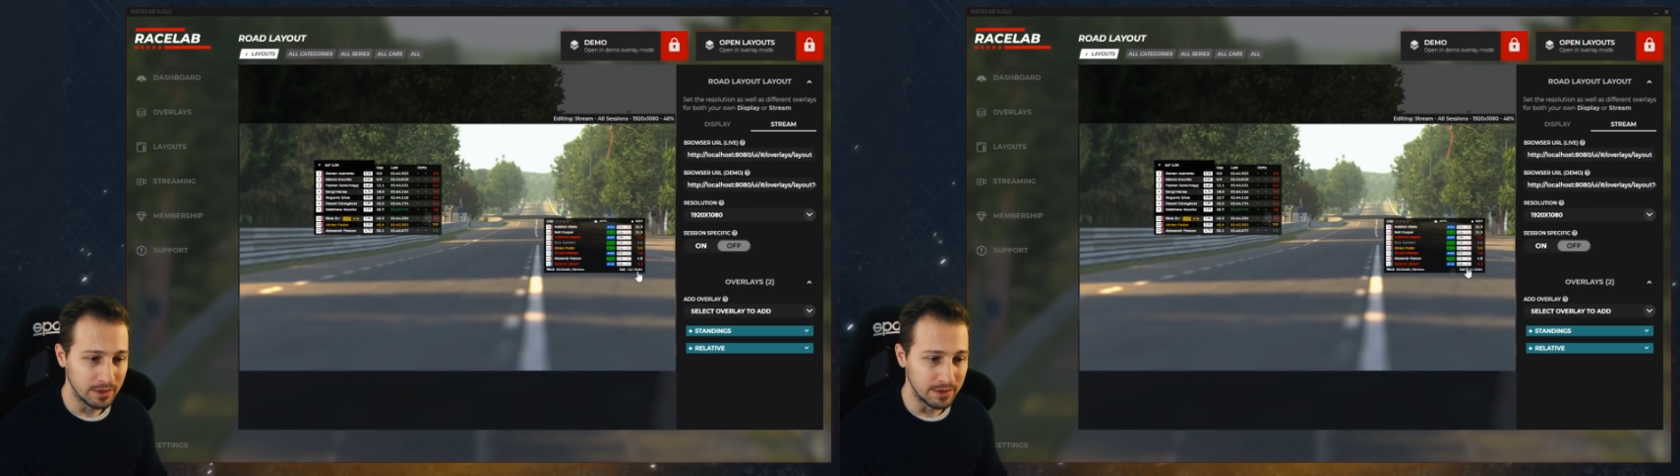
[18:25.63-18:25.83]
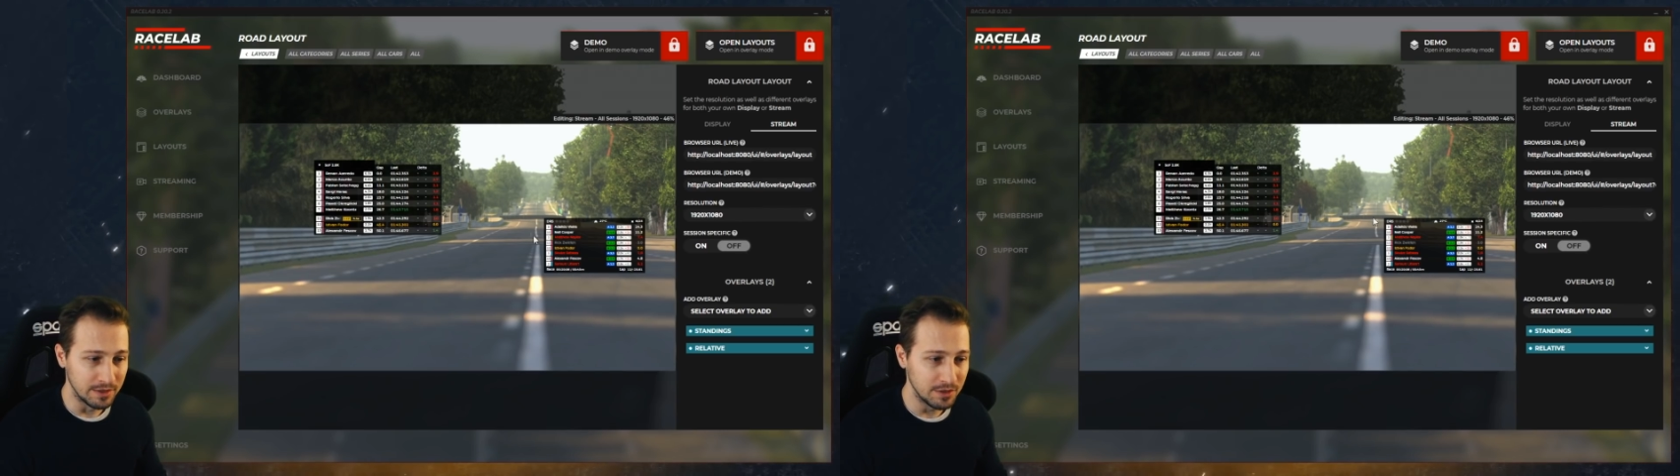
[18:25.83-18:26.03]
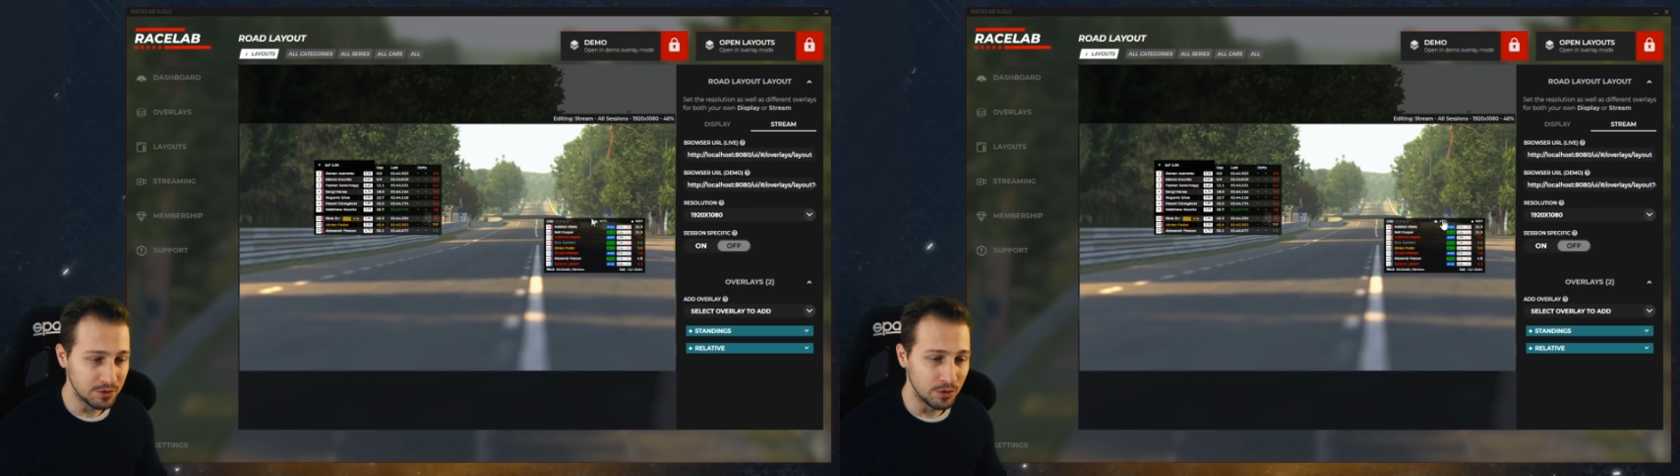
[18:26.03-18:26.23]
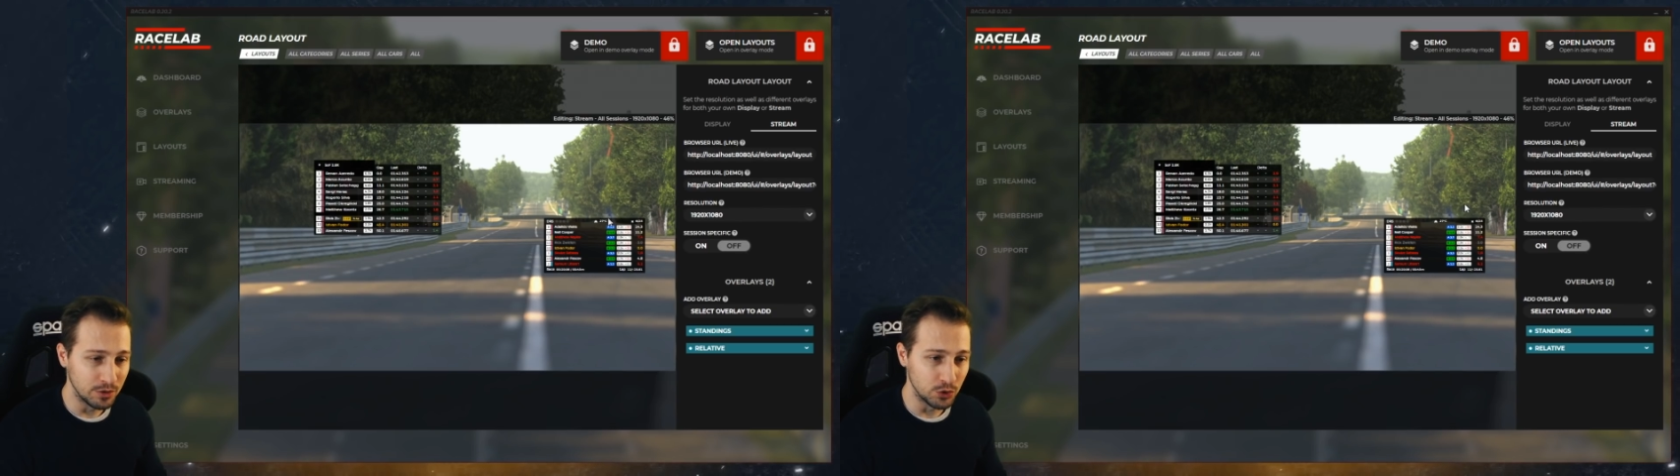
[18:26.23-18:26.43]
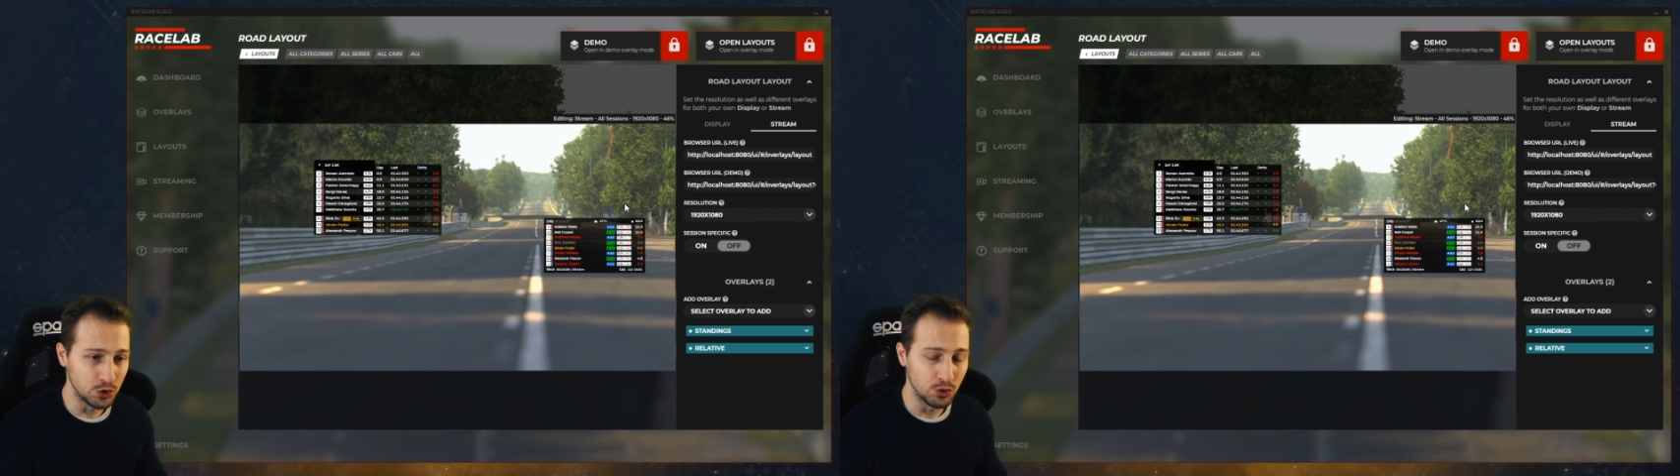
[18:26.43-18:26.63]
this is
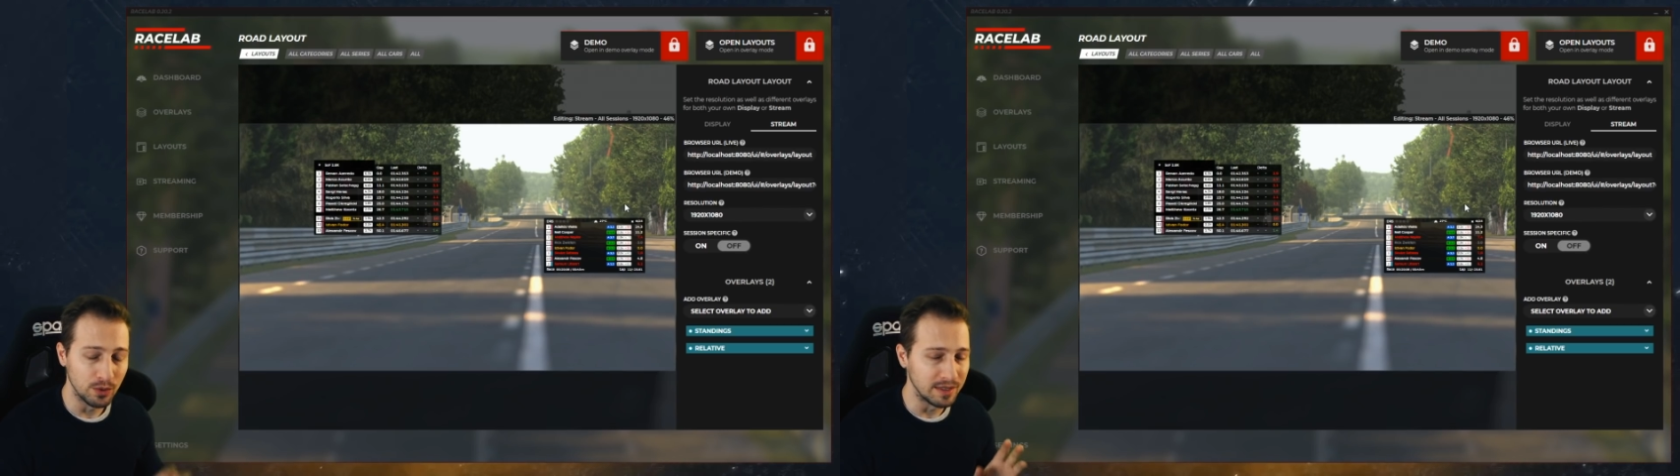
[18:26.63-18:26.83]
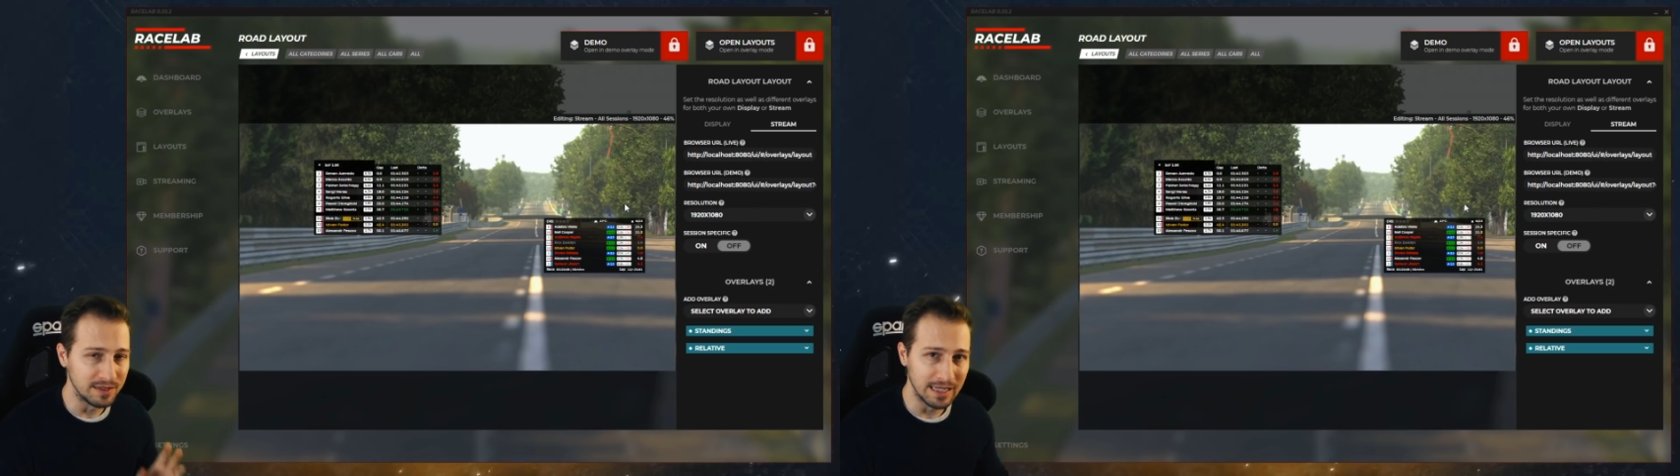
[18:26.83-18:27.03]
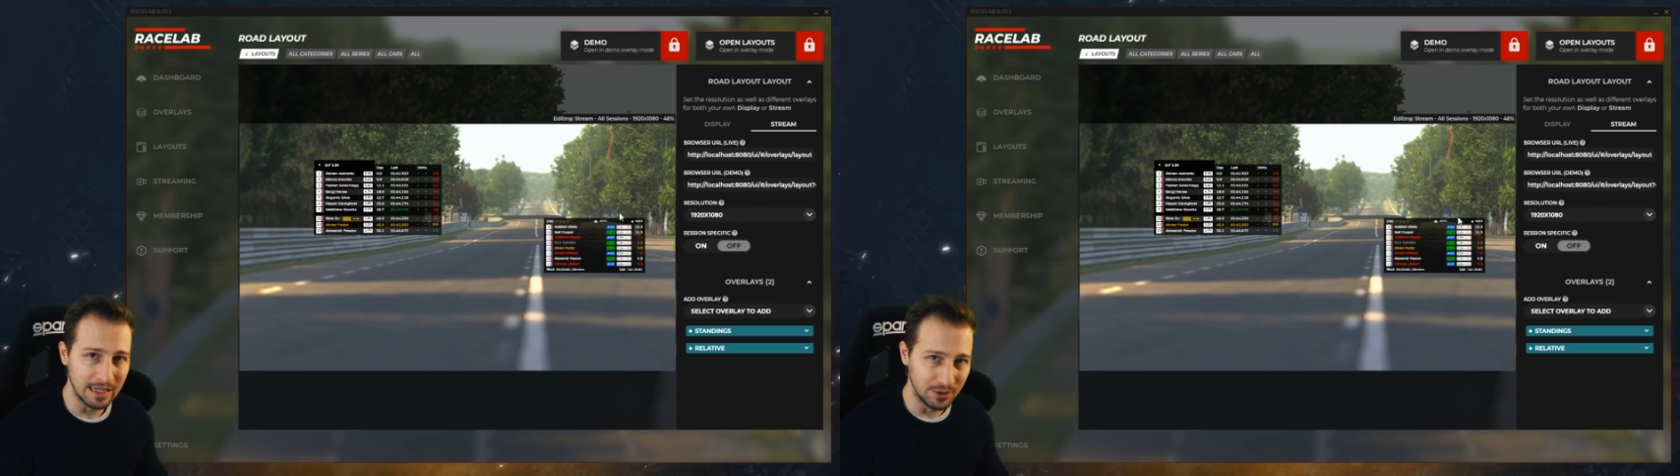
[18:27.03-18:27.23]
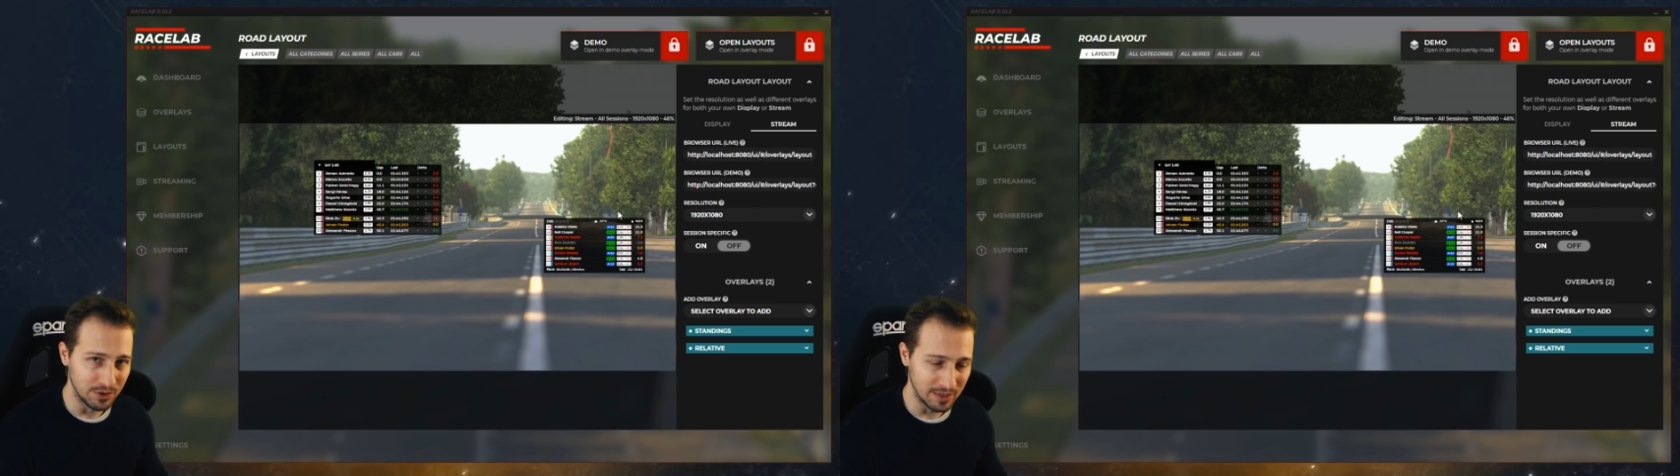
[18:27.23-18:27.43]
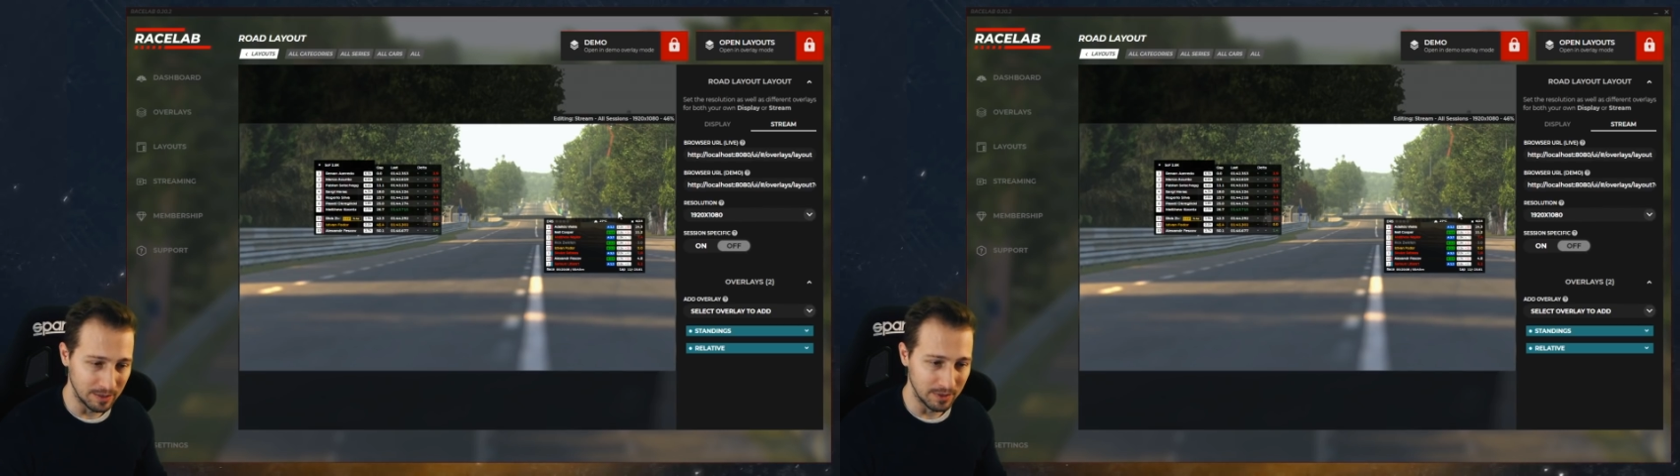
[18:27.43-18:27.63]
going to show exactly
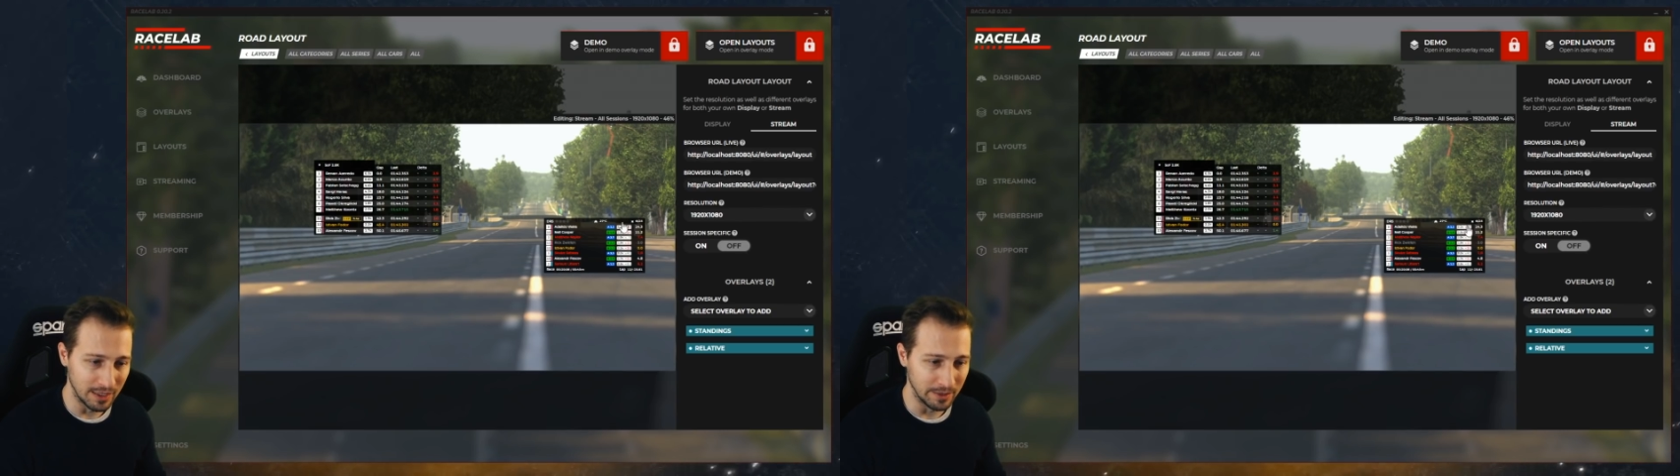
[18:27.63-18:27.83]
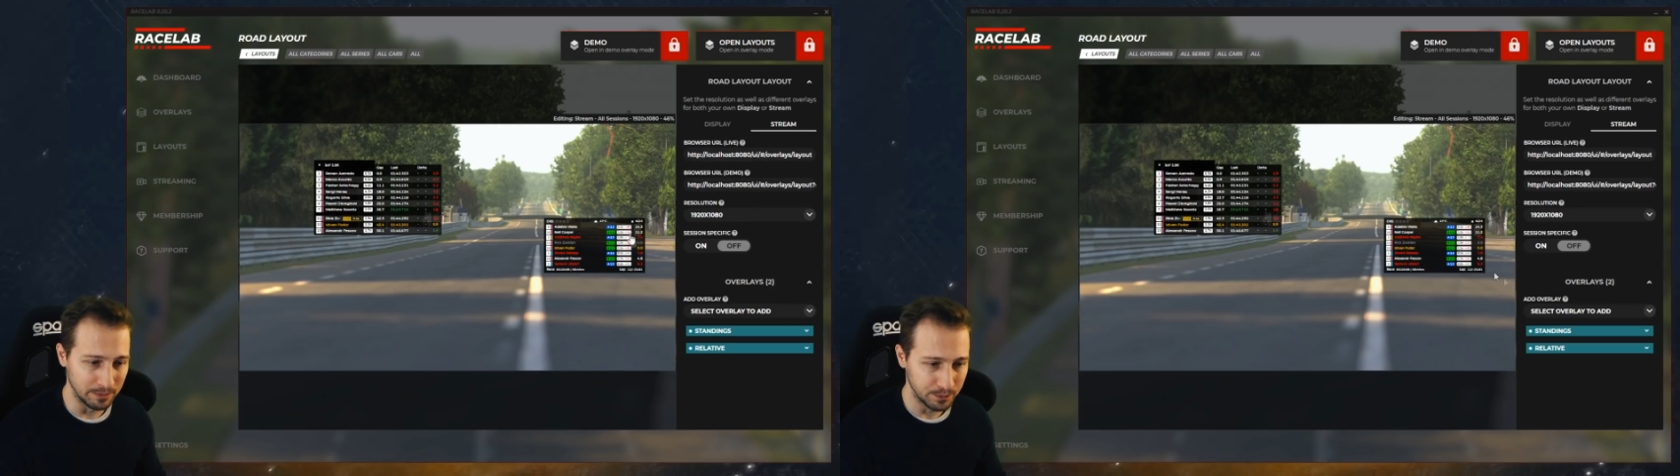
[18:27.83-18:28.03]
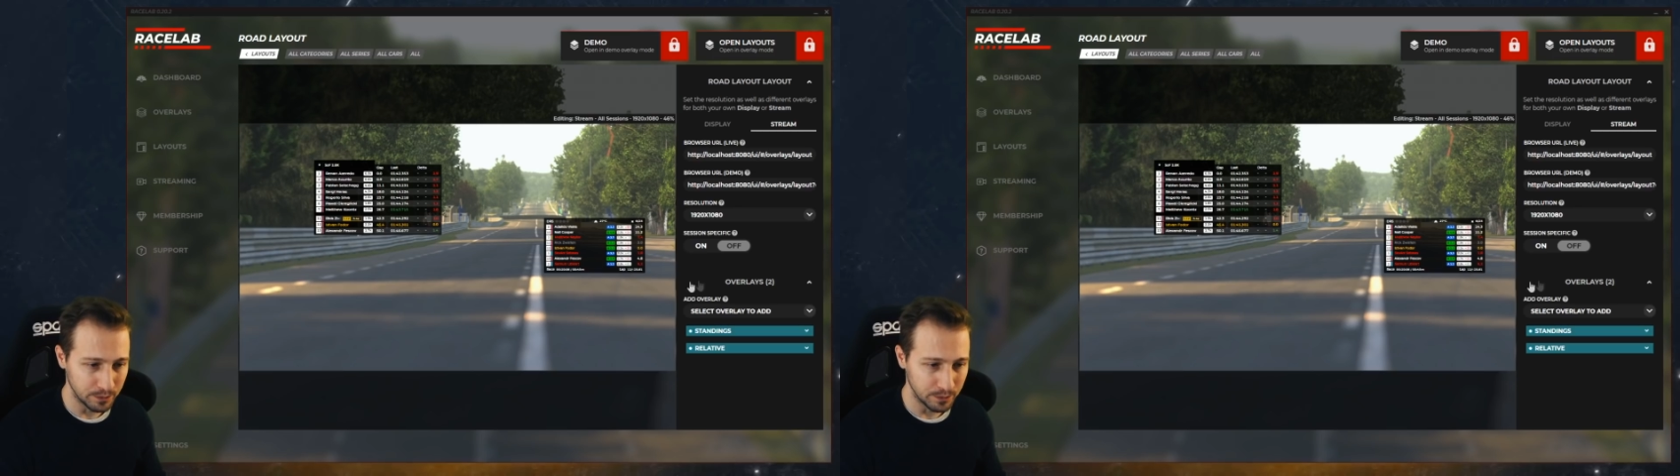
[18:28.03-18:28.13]
the same time.